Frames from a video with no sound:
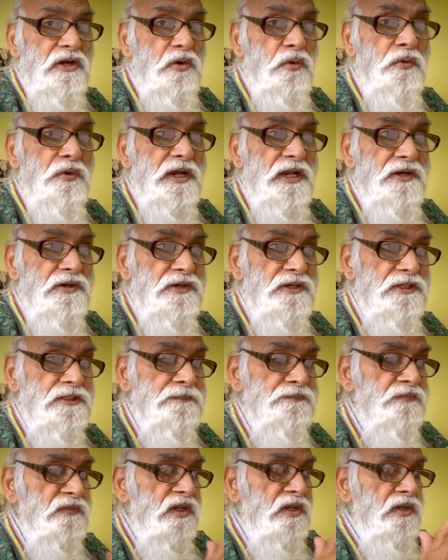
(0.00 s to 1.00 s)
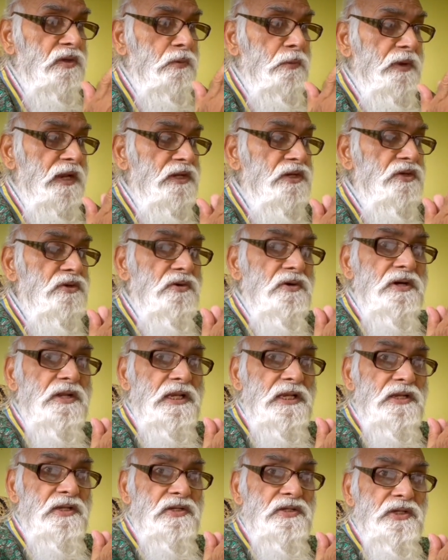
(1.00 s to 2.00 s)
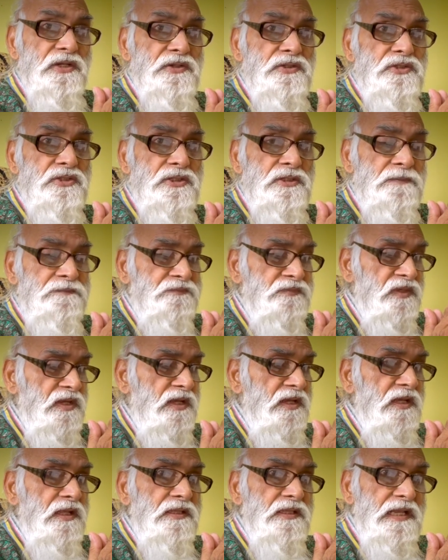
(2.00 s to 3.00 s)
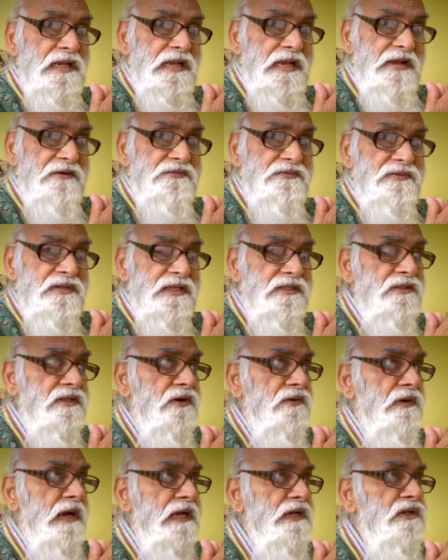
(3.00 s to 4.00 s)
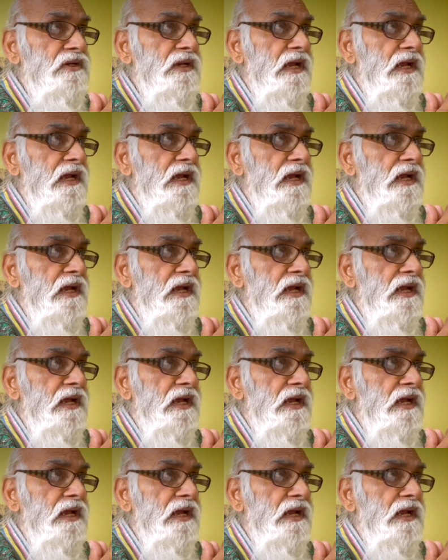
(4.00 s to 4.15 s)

awareness. When you greet this, the left and the right